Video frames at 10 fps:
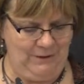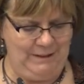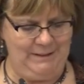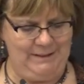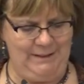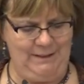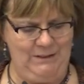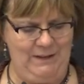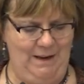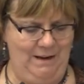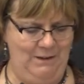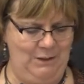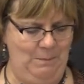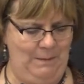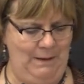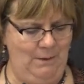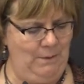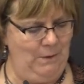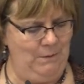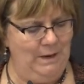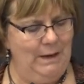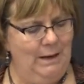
considers art to be, quote,